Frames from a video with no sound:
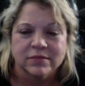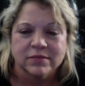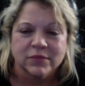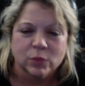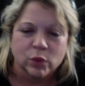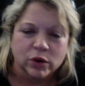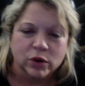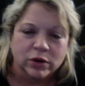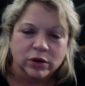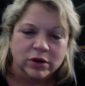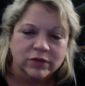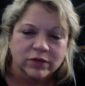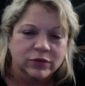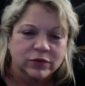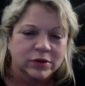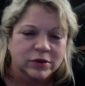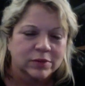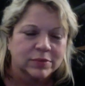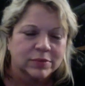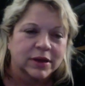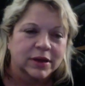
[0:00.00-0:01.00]
worried for
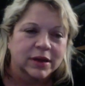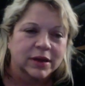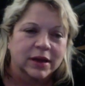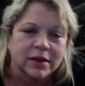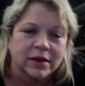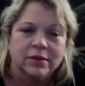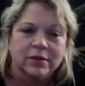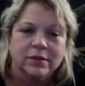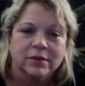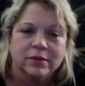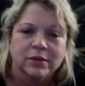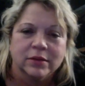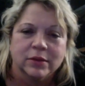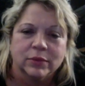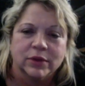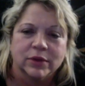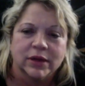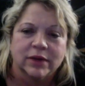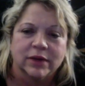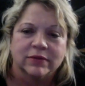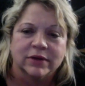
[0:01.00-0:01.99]
him, but I knew that
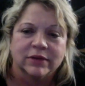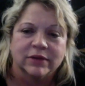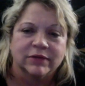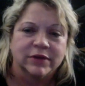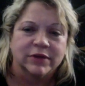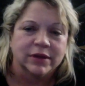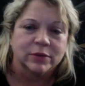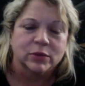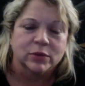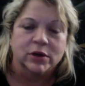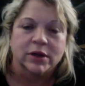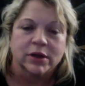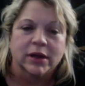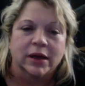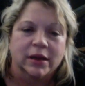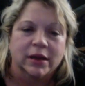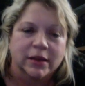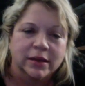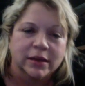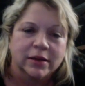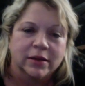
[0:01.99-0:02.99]
if it didn't work
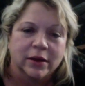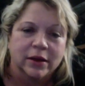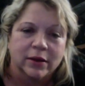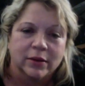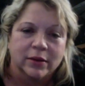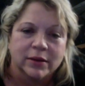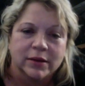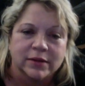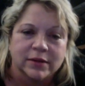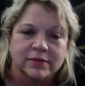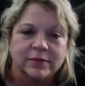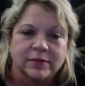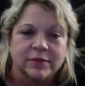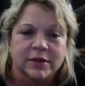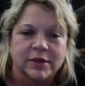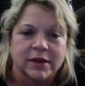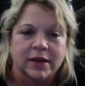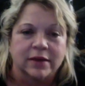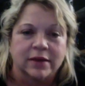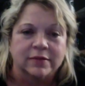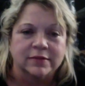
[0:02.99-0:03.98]
out, he'd go and get
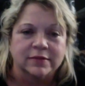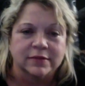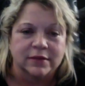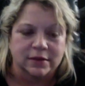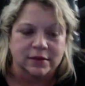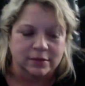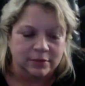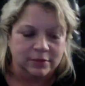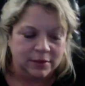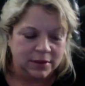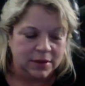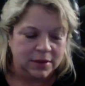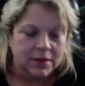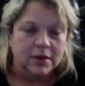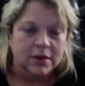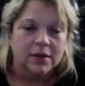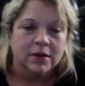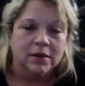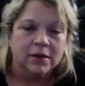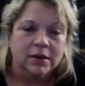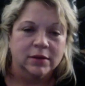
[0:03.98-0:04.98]
something else. So
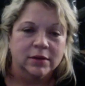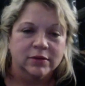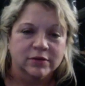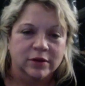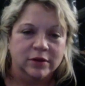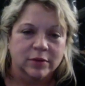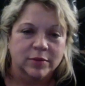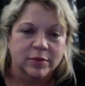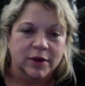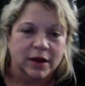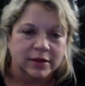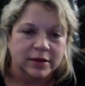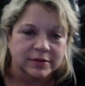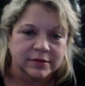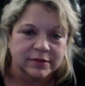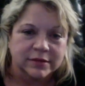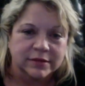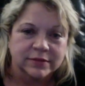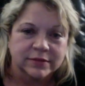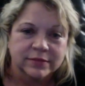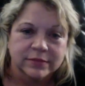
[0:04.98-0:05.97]
it was all
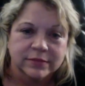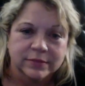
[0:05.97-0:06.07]
positive.